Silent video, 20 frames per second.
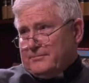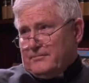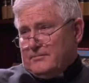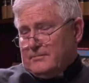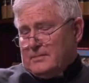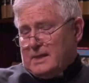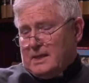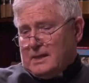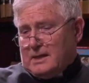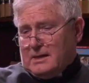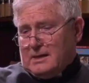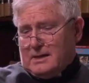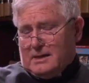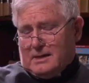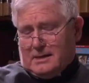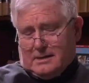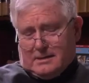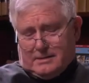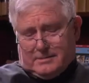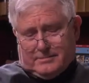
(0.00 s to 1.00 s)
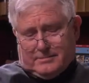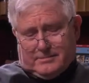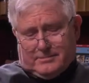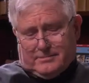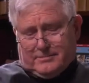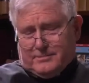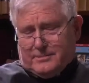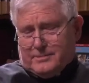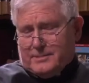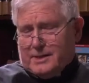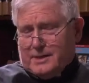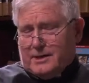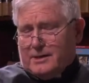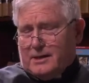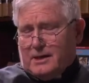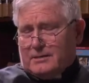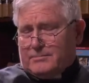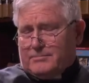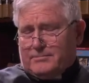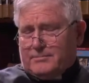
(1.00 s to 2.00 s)
They're
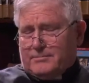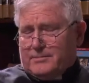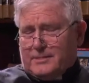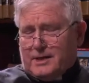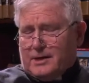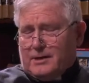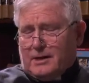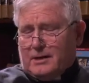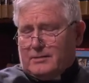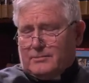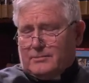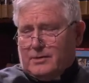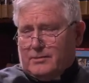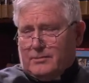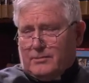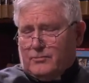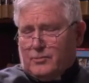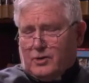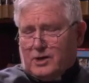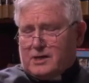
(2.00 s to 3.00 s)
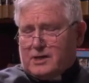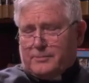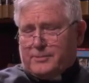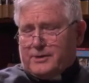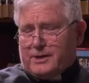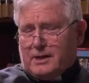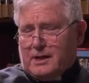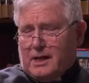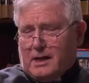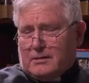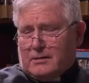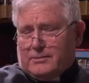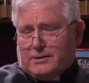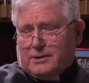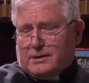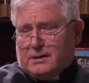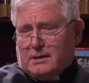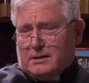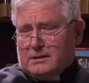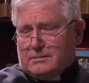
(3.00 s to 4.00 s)
not worshiping and
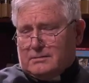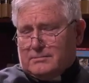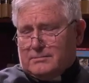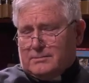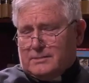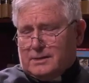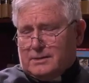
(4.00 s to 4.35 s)
honoring God.